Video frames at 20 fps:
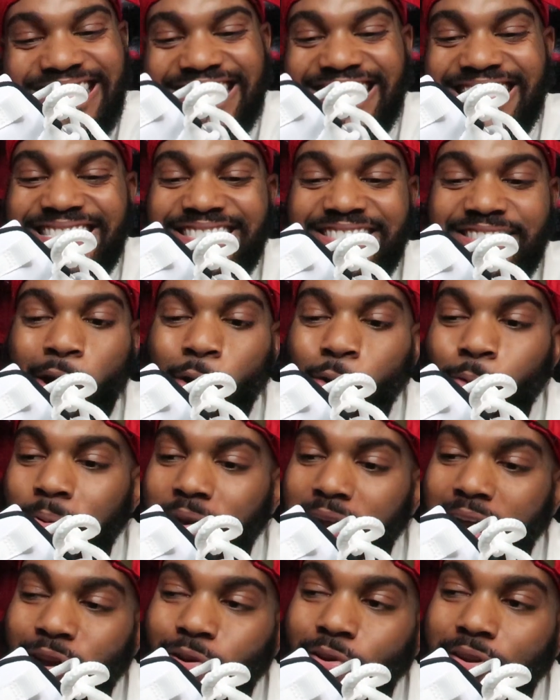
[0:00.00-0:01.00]
It's dope,
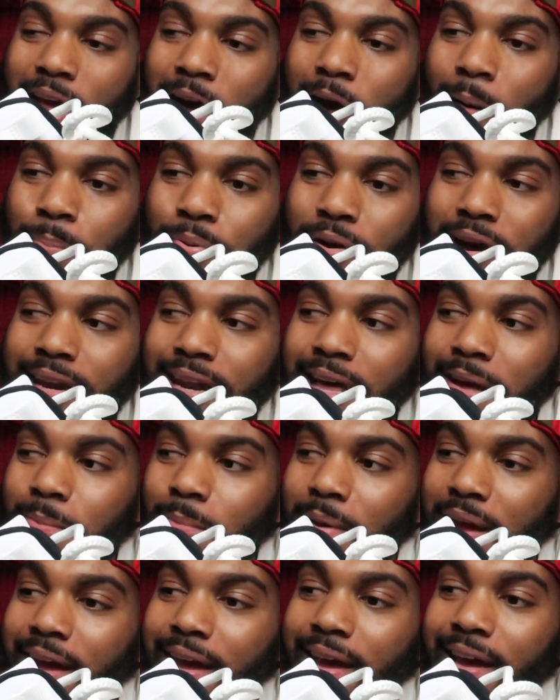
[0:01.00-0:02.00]
and I know y'all probably like,
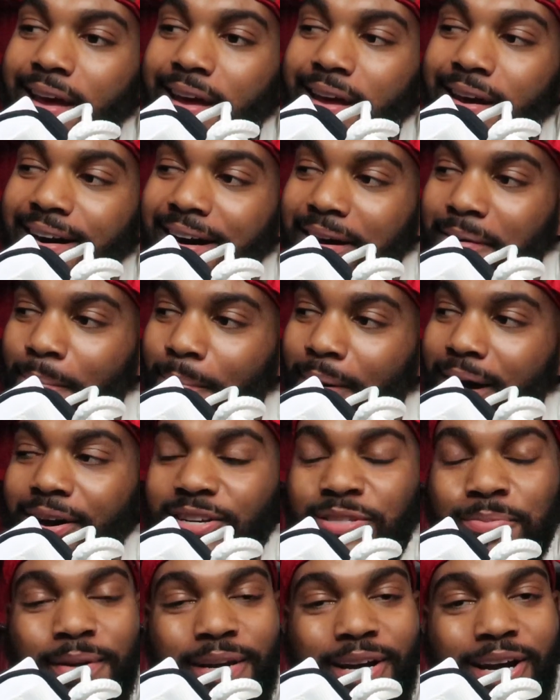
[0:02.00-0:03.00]
man,
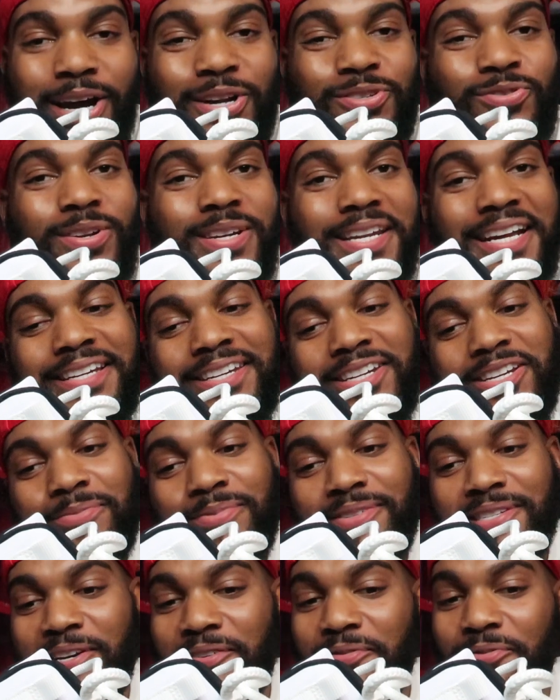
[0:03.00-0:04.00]
Unboxed been contradicting
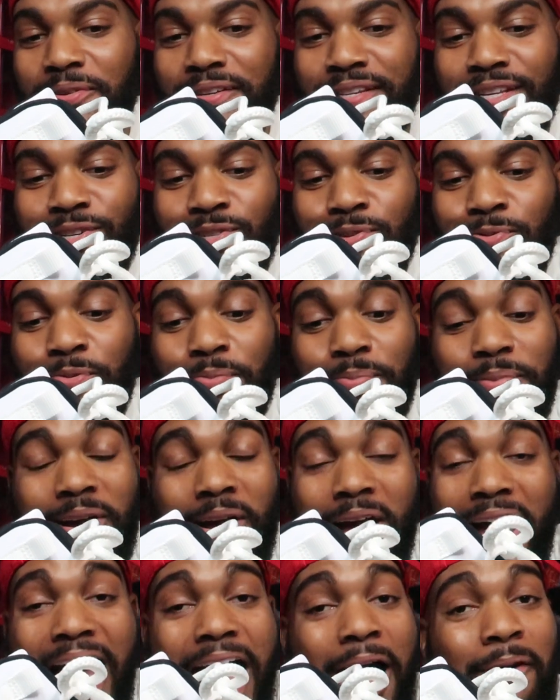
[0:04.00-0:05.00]
himself with this one, but
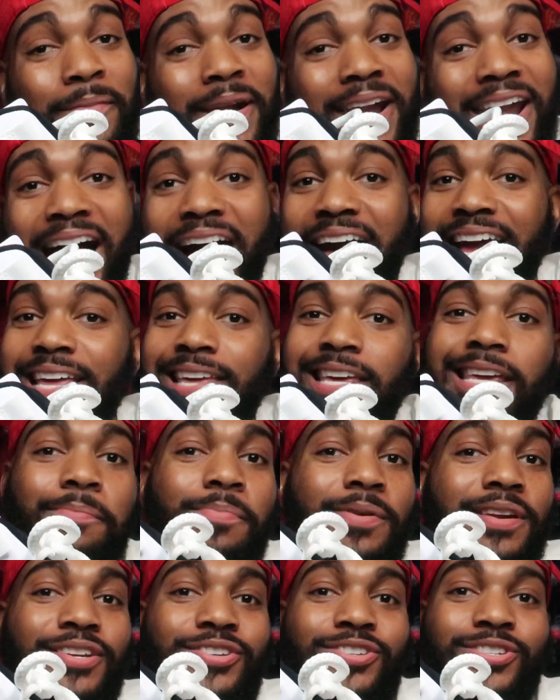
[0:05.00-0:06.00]
I'm not
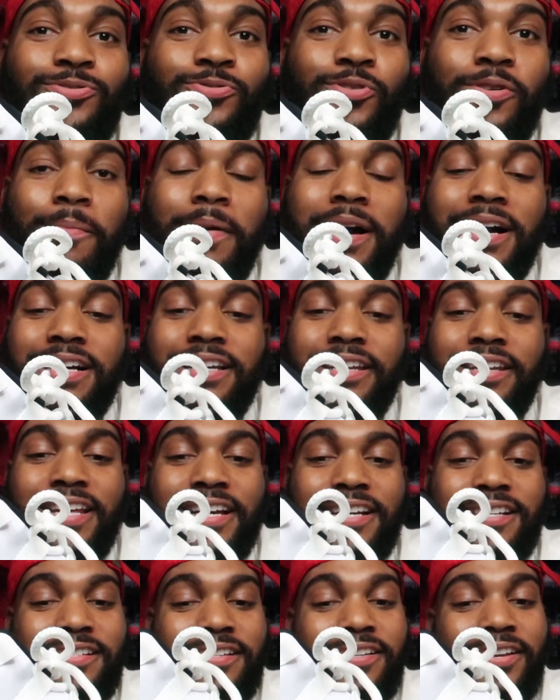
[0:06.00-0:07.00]
keeping this shoe in my
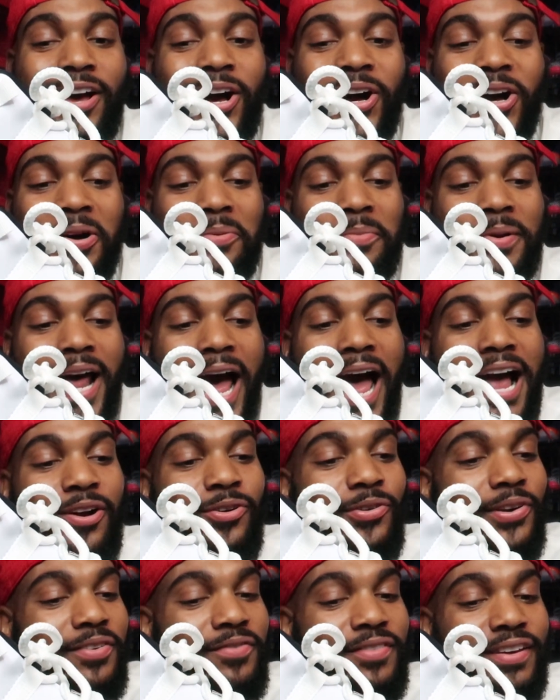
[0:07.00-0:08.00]
collection, y'all. I'm not
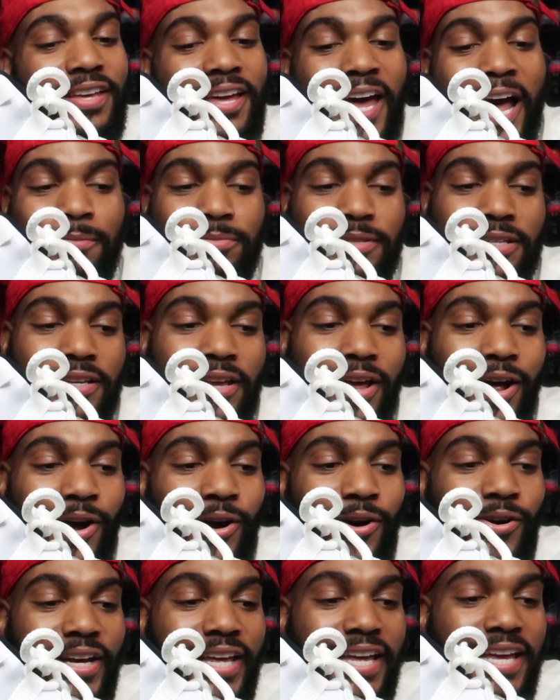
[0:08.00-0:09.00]
gonna even cap to y'all.